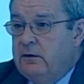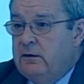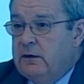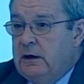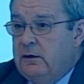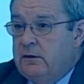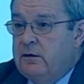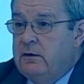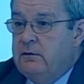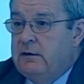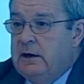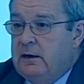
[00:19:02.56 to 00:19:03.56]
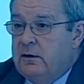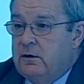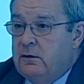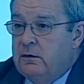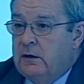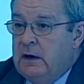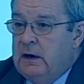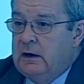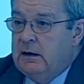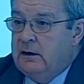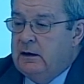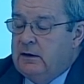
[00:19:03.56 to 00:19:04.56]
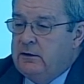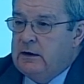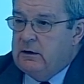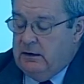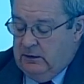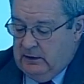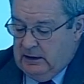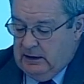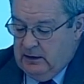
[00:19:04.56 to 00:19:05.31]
culture and values, and that's increasingly